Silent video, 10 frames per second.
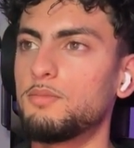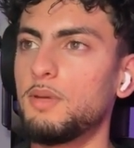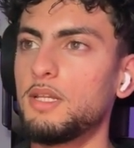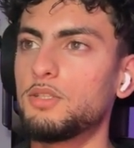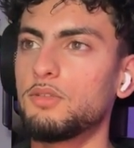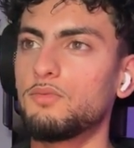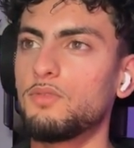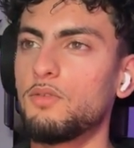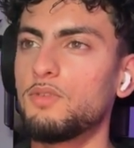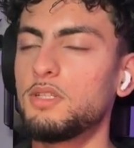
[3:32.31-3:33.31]
Based on
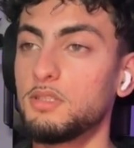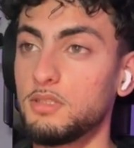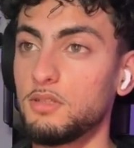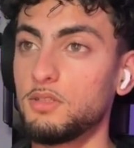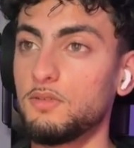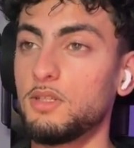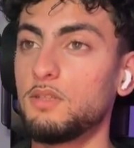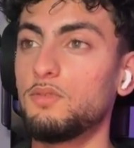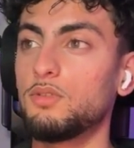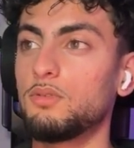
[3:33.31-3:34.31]
a recent series of
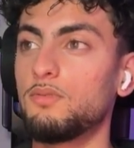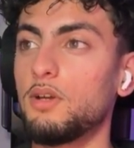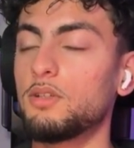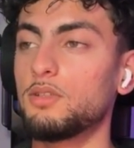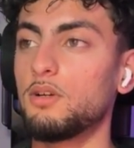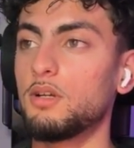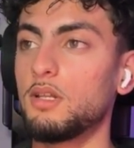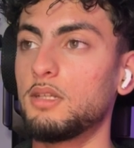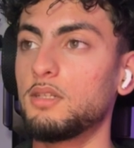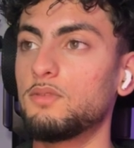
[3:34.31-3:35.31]
interviews with various art
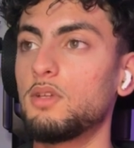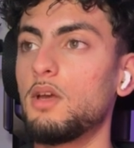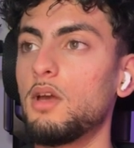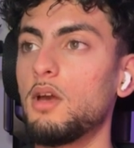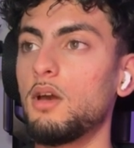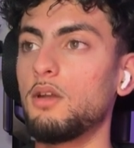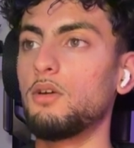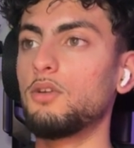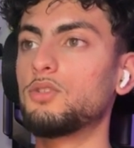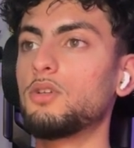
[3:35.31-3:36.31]
collectives, an
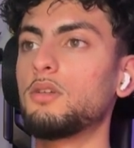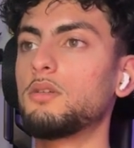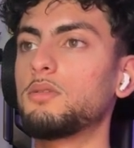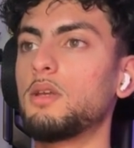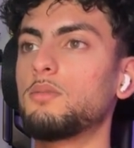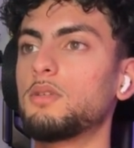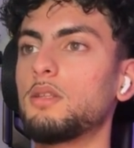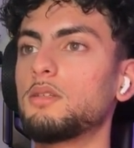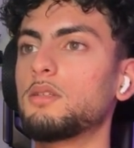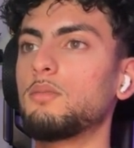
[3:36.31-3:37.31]
arts journalist claims that
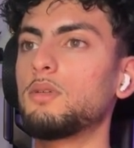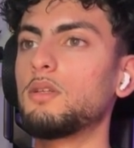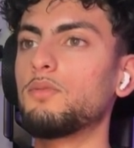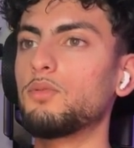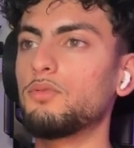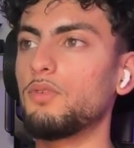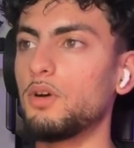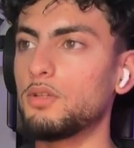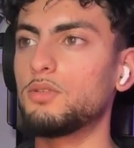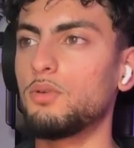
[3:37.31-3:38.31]
this can be difficult for
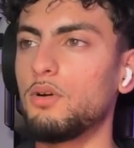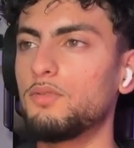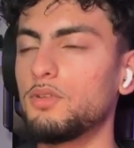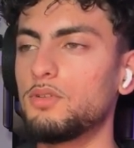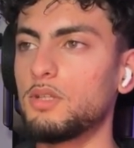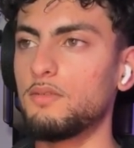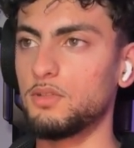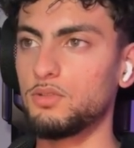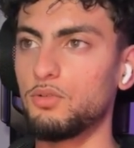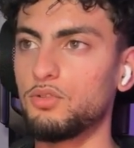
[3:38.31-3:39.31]
artists who are often used to having
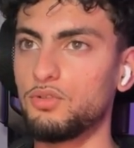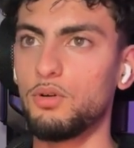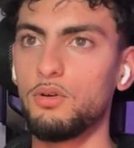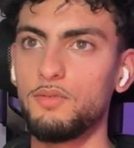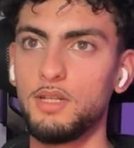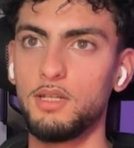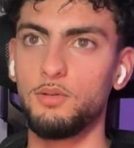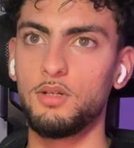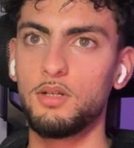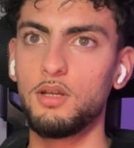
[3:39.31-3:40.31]
sole control over their
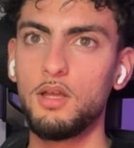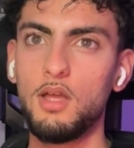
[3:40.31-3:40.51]
network.